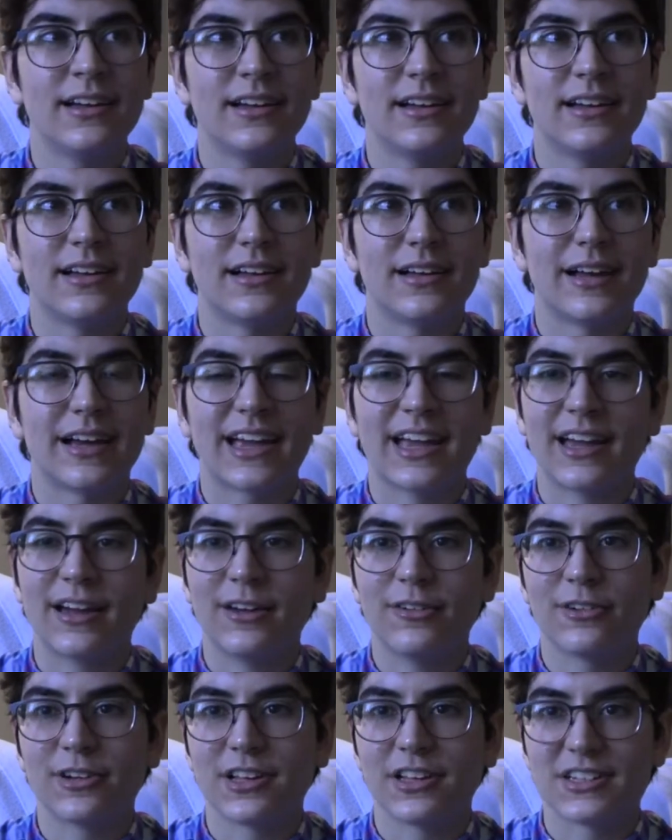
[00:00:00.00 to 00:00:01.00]
I
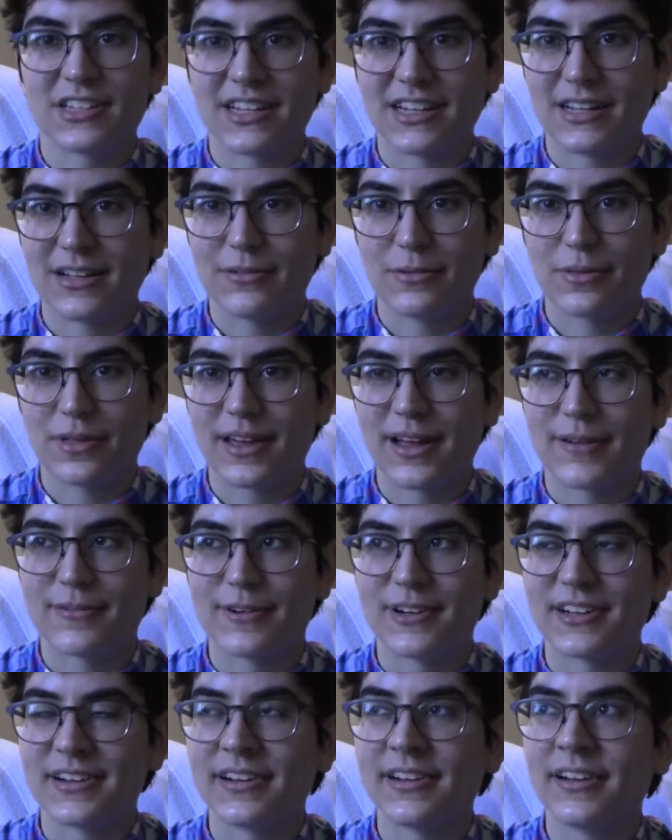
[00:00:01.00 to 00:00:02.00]
can't really tell with that
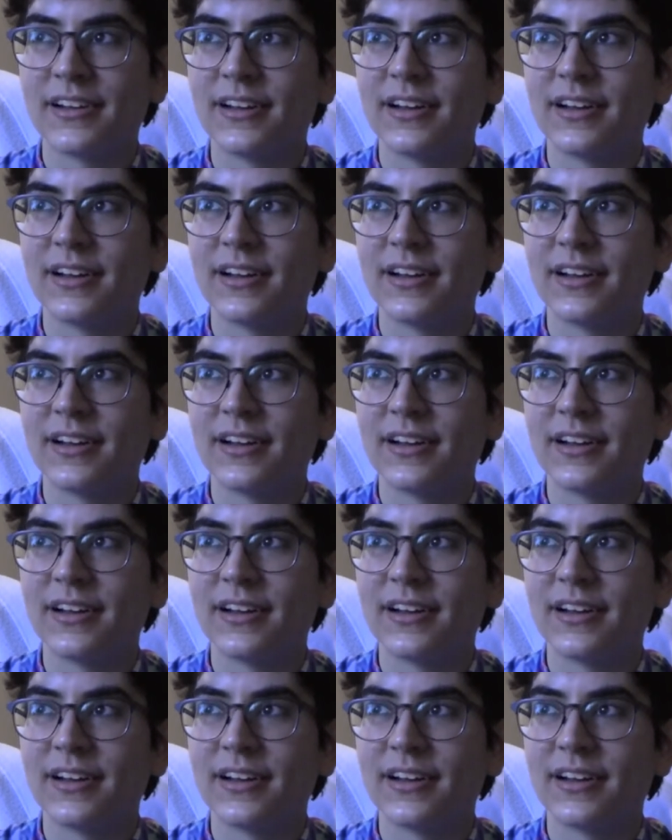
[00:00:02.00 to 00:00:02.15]
one.